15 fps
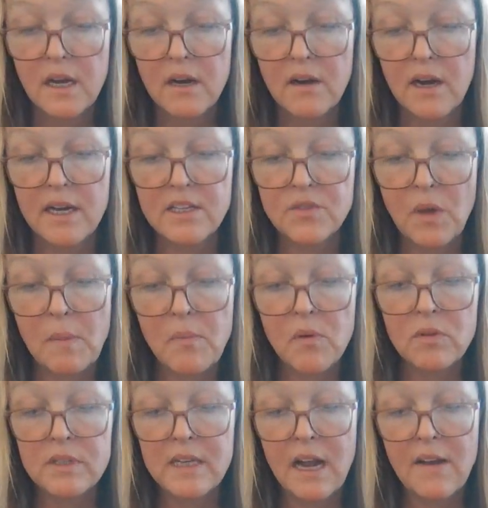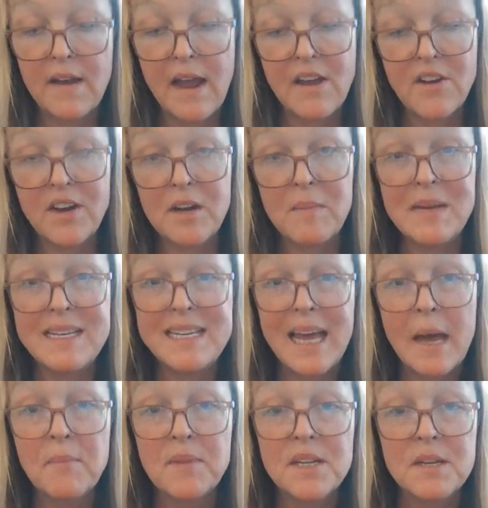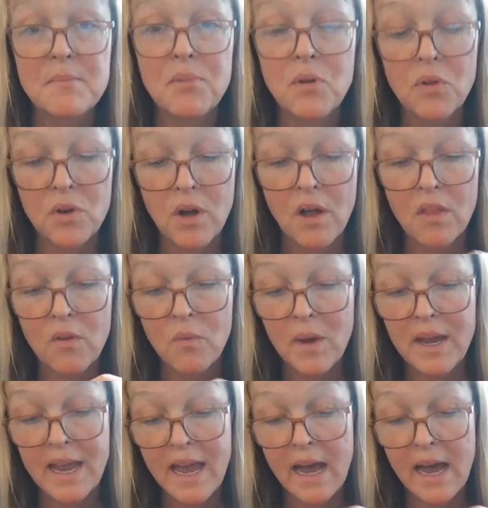All right, so I pulled it out. Now you're going to be tempted to pull it all the way